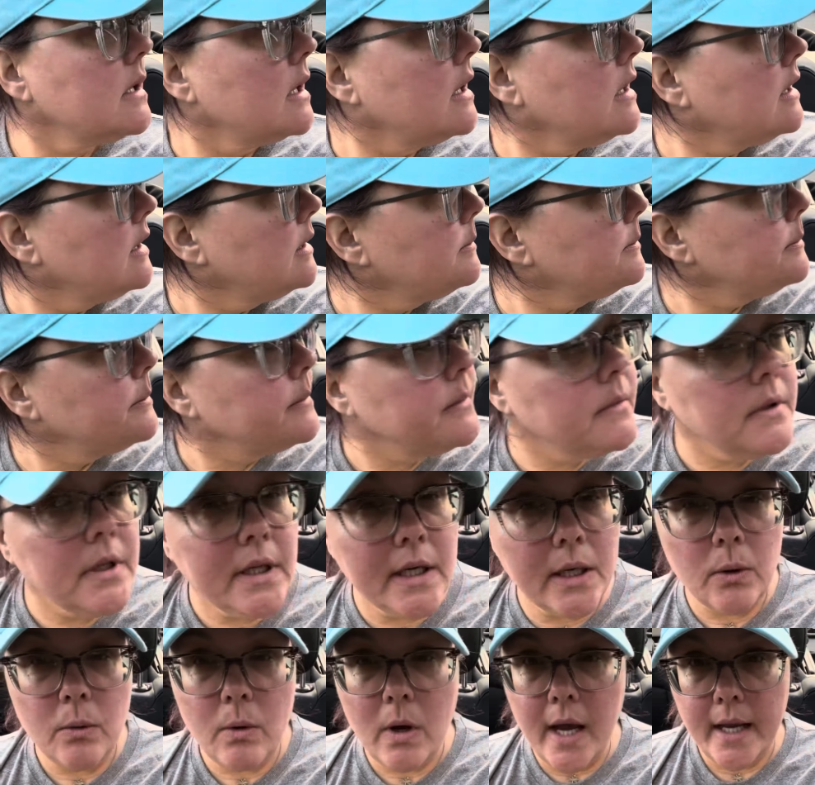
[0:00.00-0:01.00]
And I'm
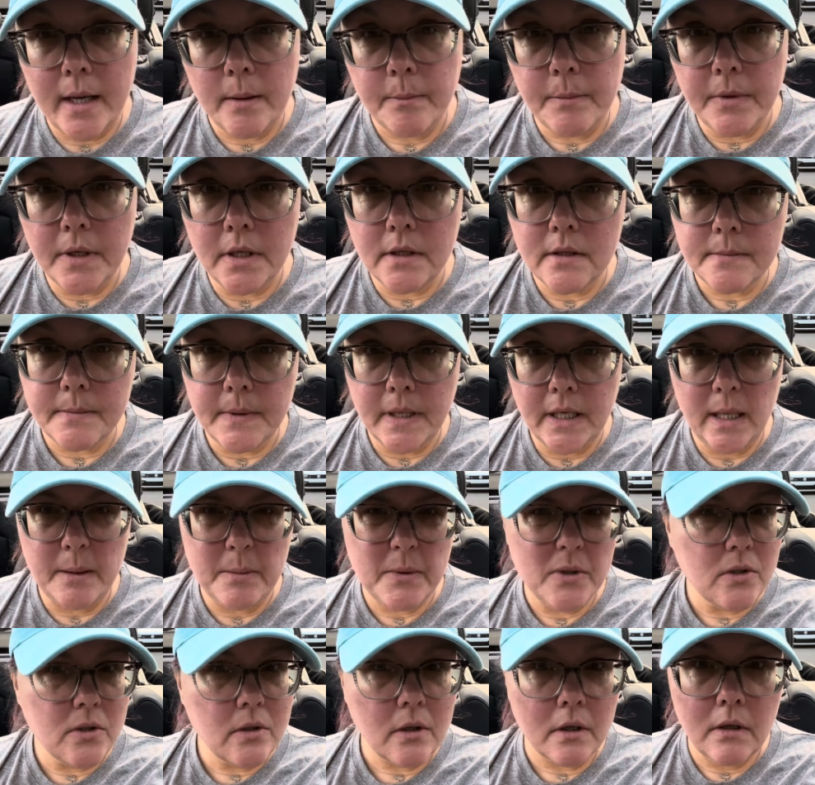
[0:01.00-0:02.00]
like quiet because my
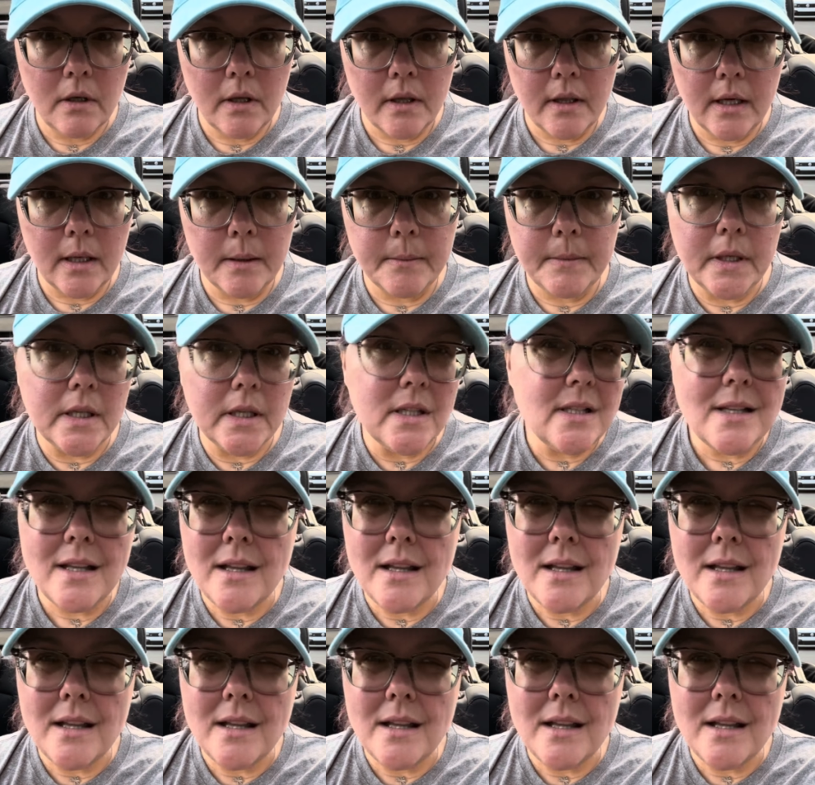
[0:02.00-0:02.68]
neighbors are going to think I'm nuts.